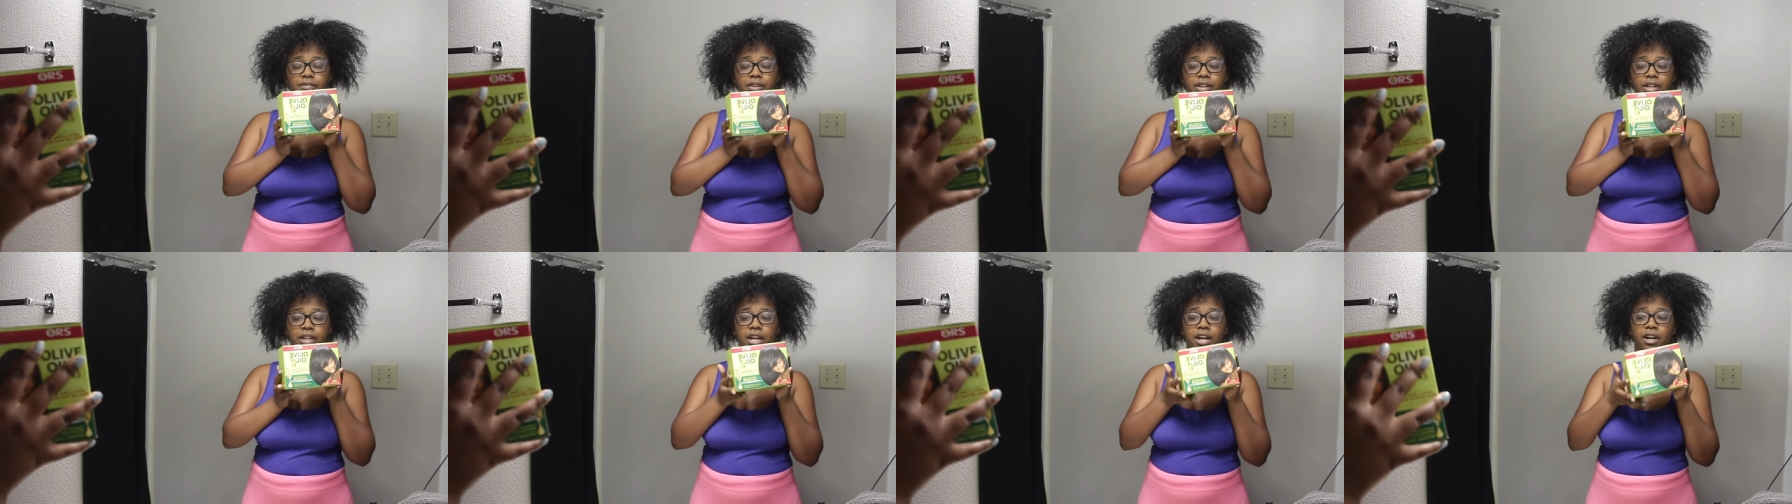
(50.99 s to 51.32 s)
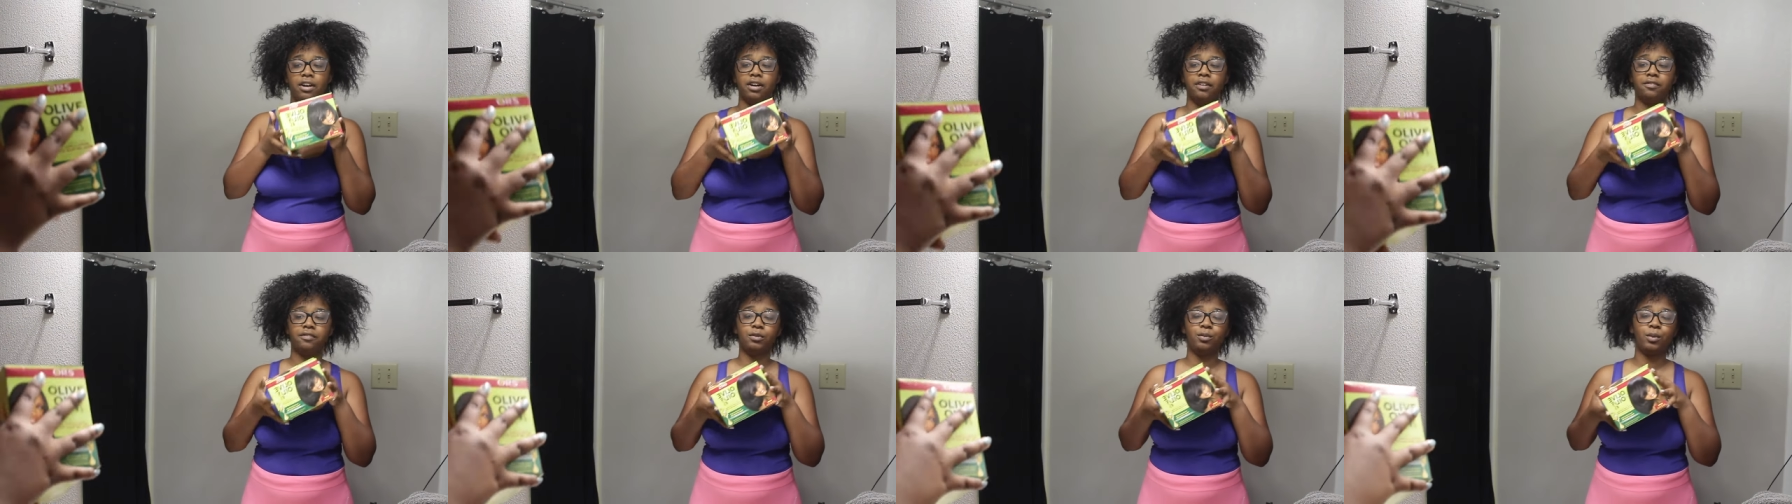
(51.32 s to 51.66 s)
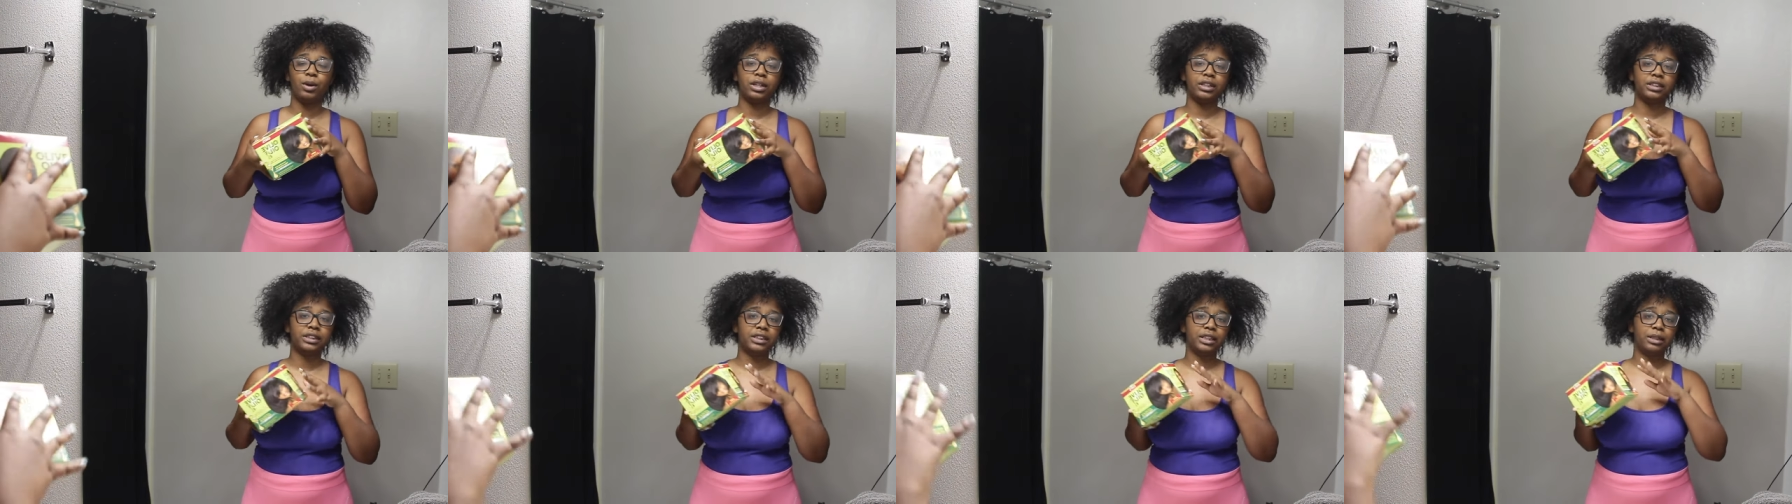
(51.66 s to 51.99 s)
video if you
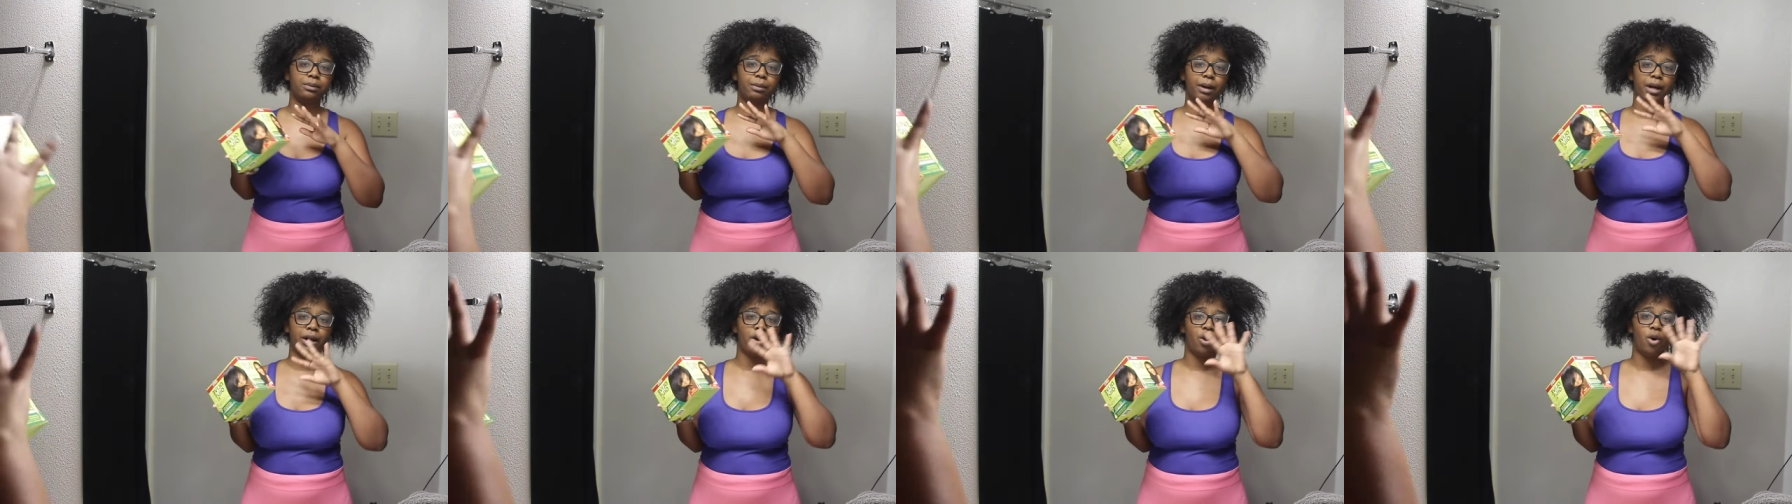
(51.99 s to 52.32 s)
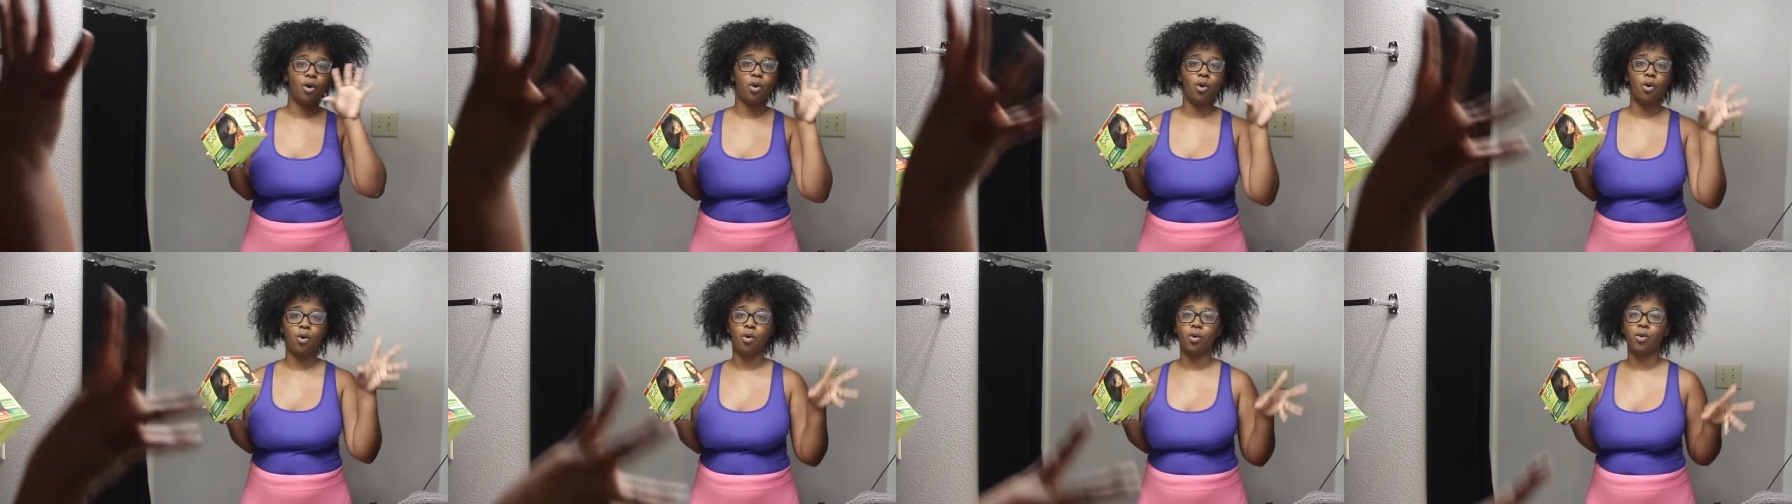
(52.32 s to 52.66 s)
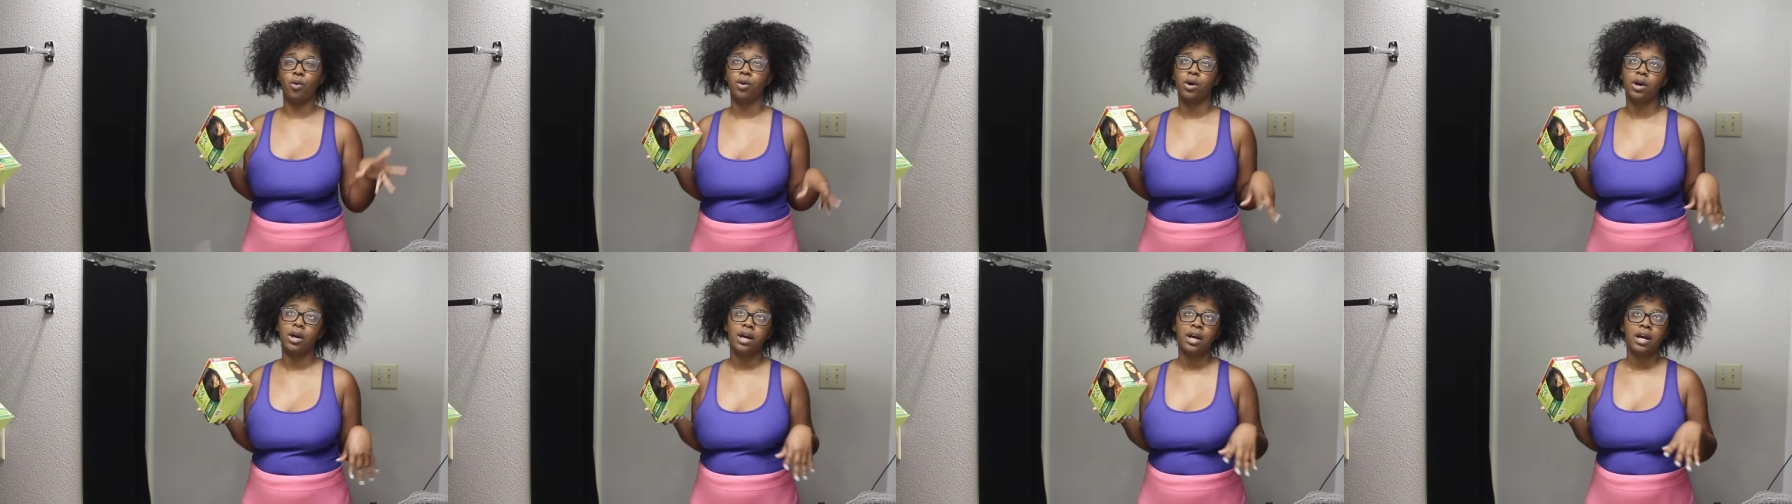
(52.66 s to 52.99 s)
want to see my
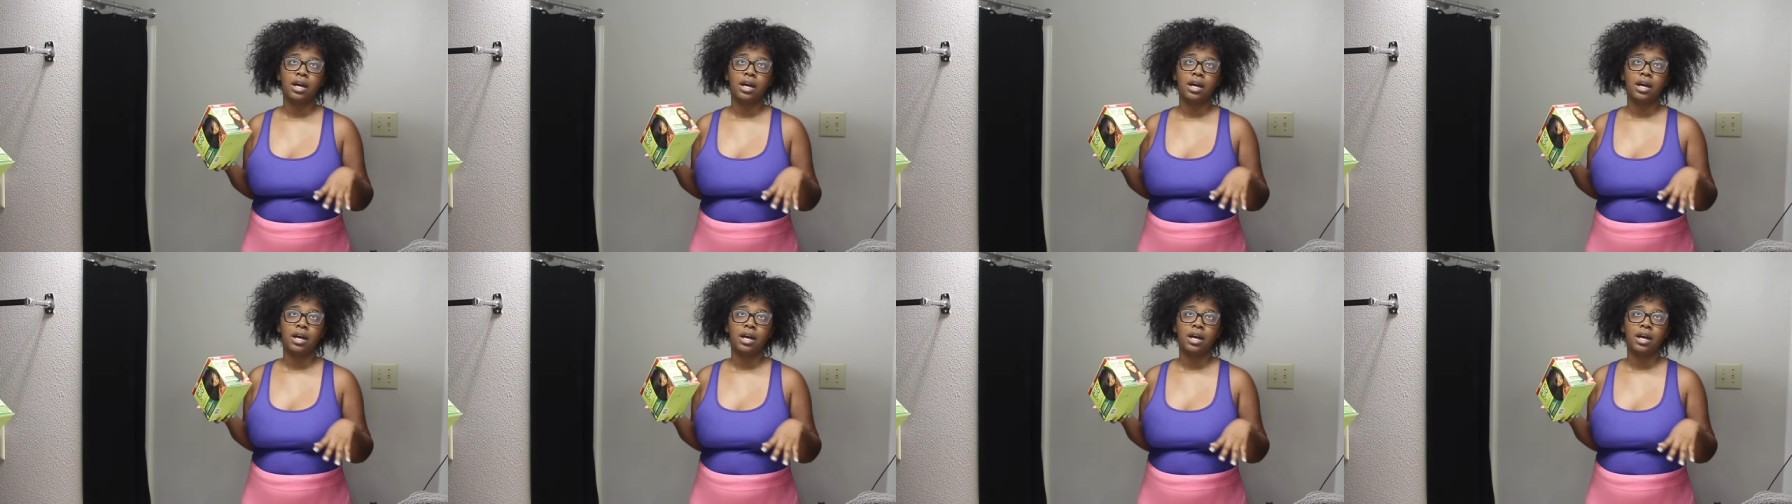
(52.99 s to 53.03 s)
whole